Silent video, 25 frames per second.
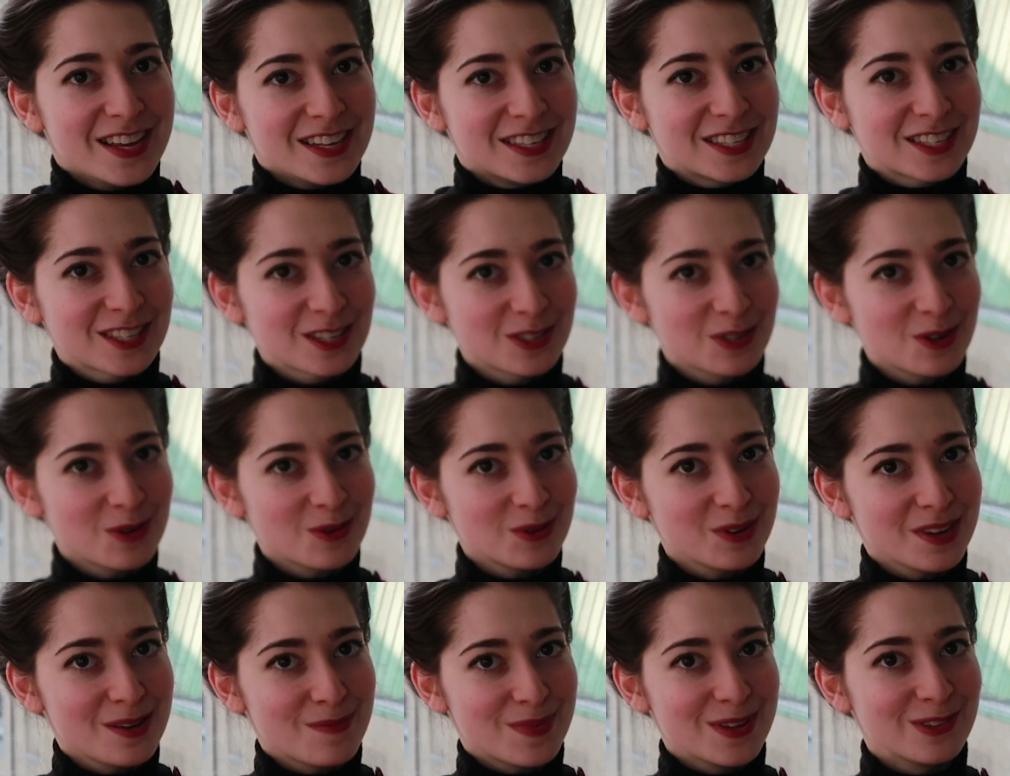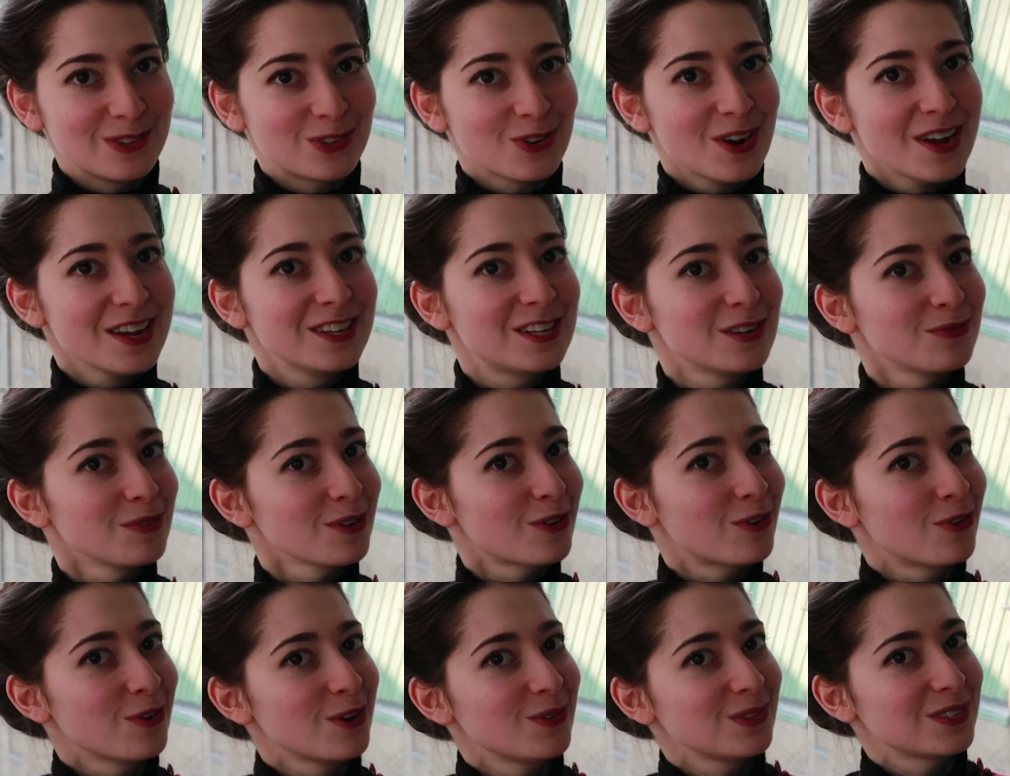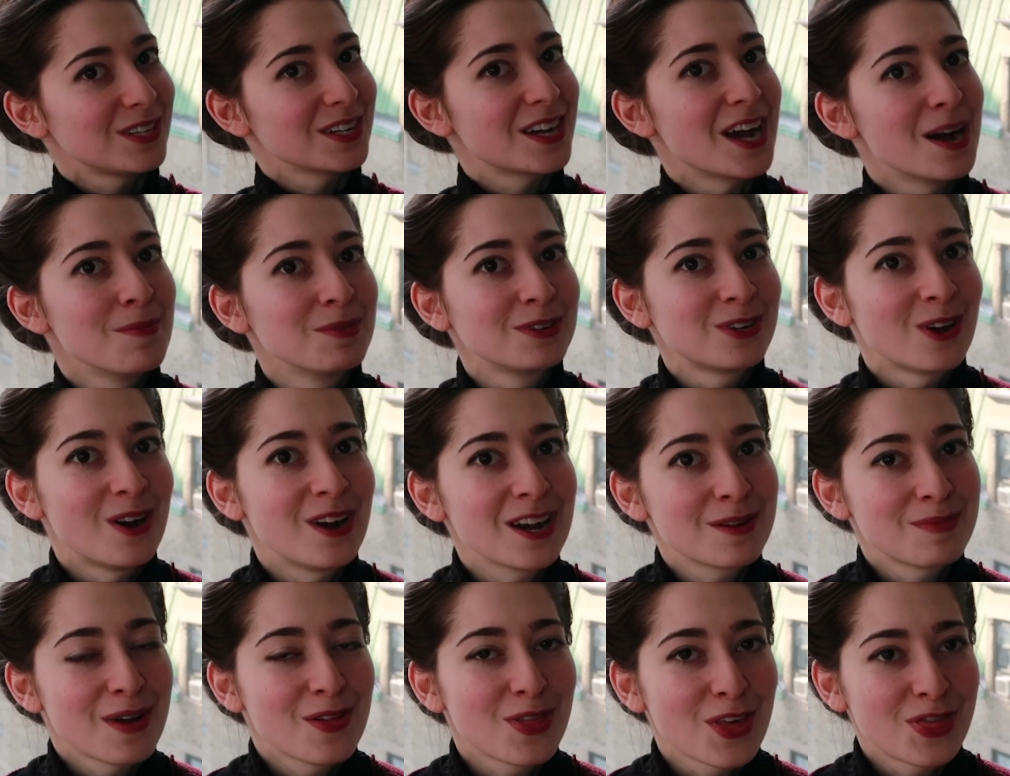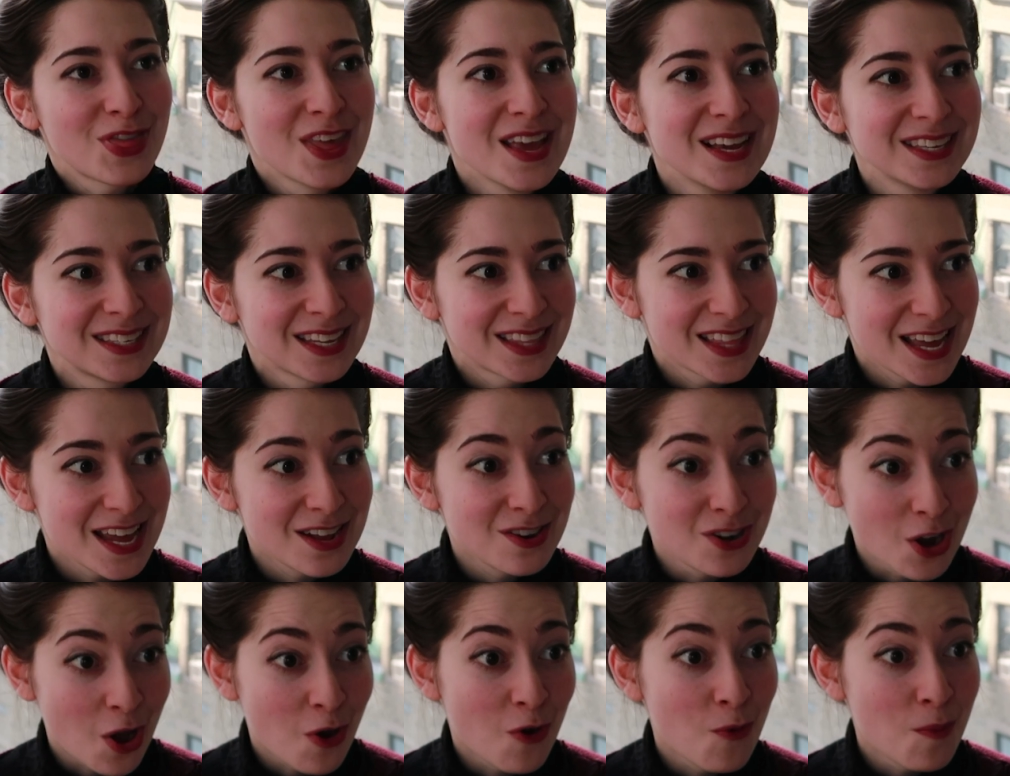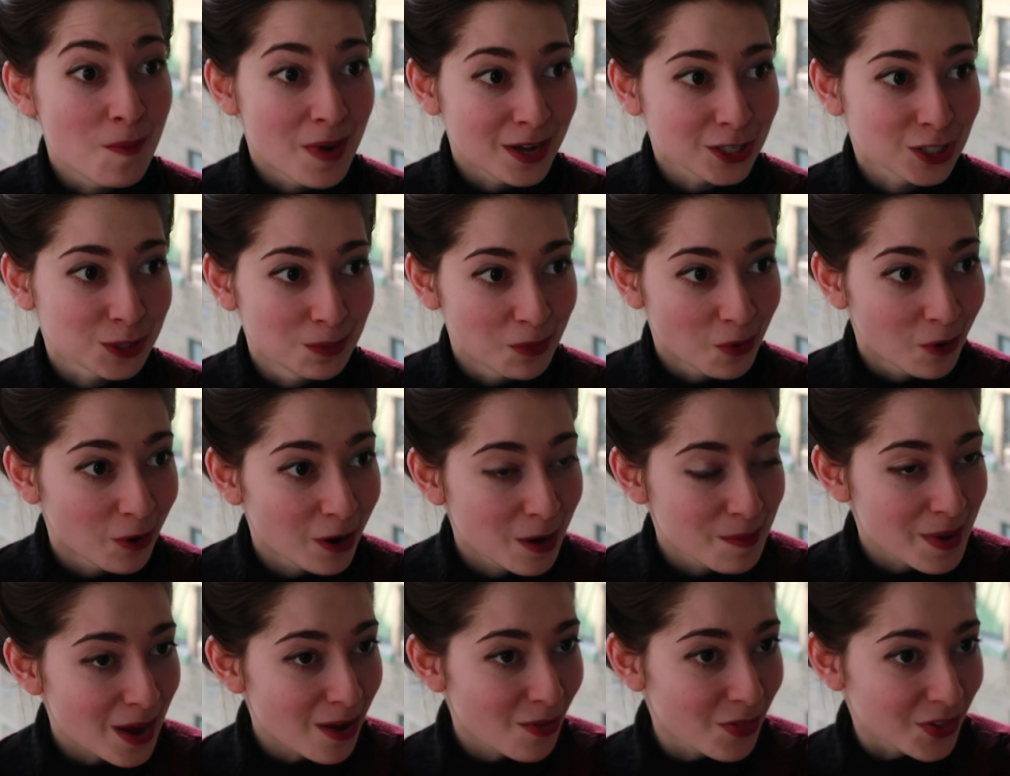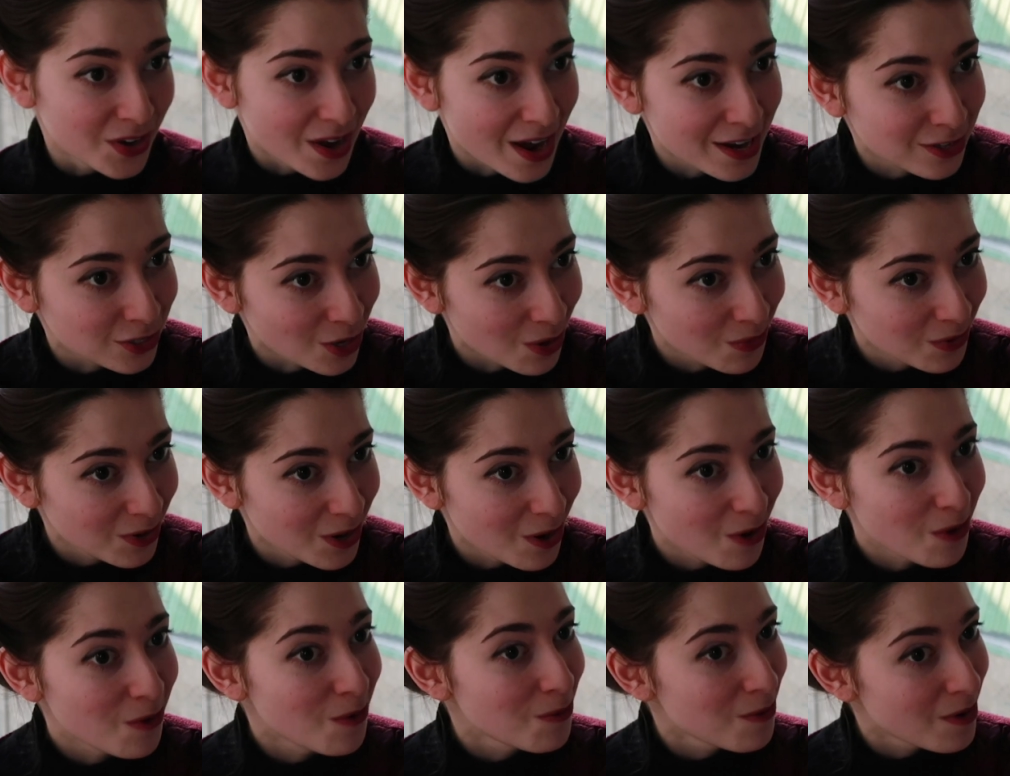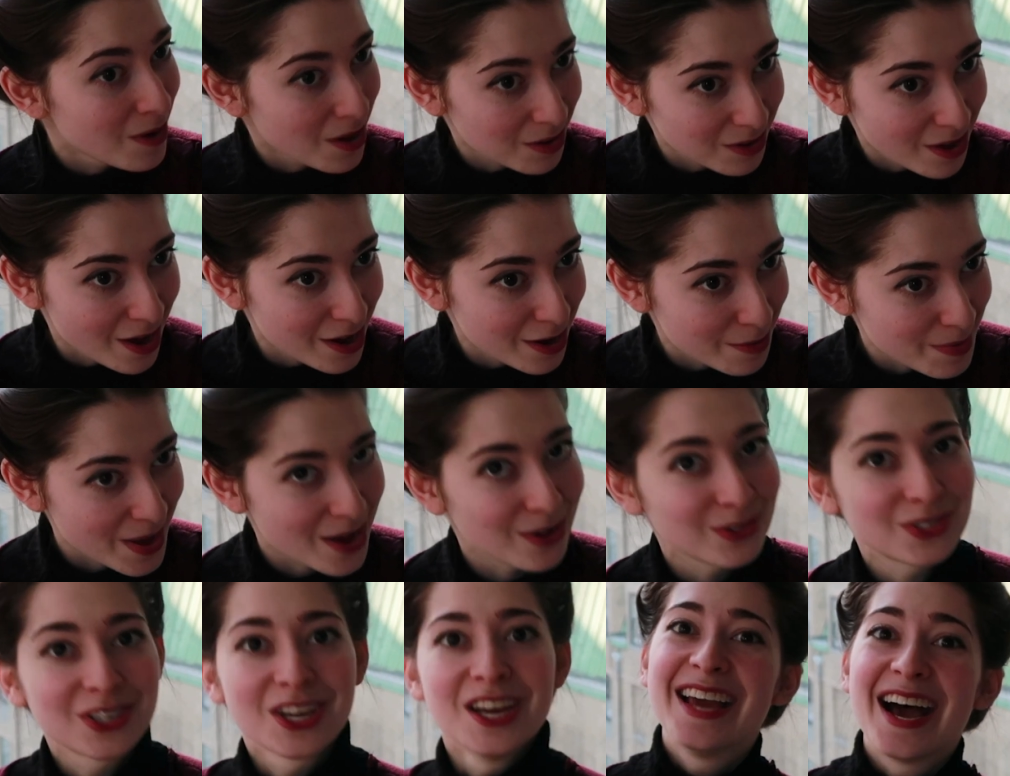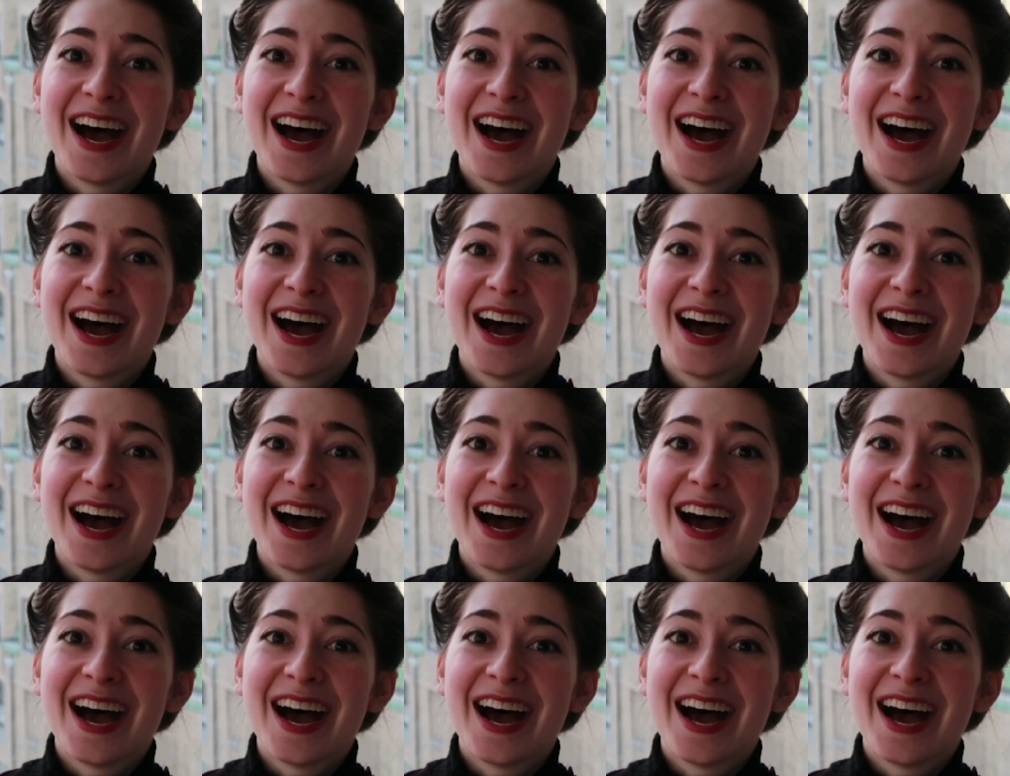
slowly been trying to recruit to come and talk about the things that they know much more about that I don't know a lot about.